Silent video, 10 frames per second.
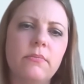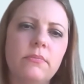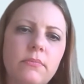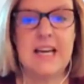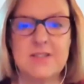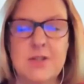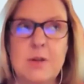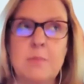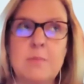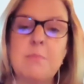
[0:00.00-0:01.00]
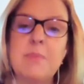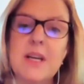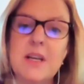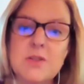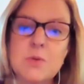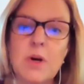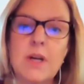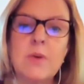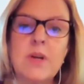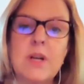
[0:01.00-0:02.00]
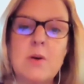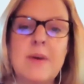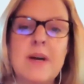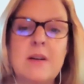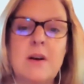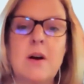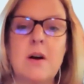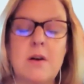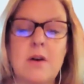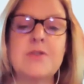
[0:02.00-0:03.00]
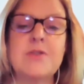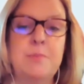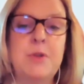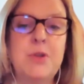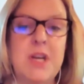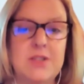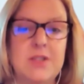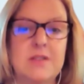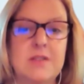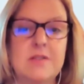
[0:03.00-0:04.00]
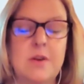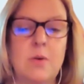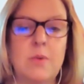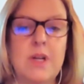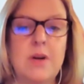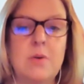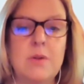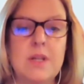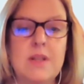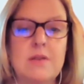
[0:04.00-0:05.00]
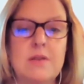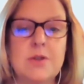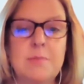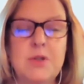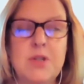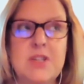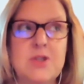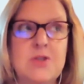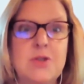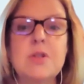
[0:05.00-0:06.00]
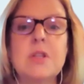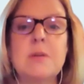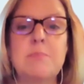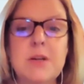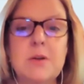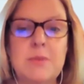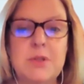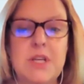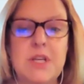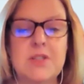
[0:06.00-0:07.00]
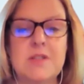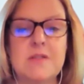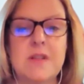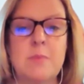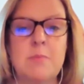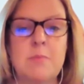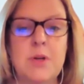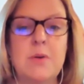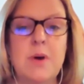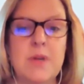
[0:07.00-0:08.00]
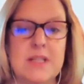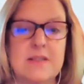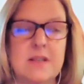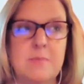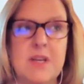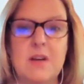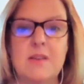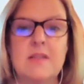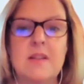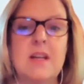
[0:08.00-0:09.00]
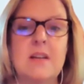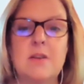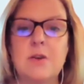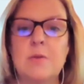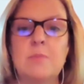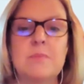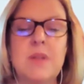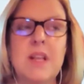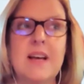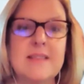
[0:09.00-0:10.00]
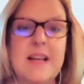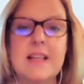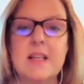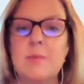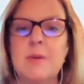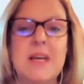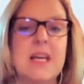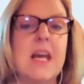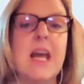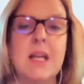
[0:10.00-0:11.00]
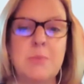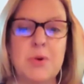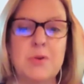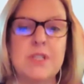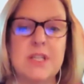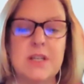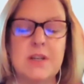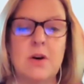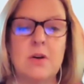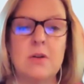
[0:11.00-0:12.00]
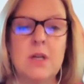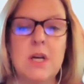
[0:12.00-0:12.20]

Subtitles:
Yeah, so the biggest one we know about are certain mutations. So we know that there are certain mutations, usually bigger mutations, that put you at risk, because then you're less likely to be making any protein at all.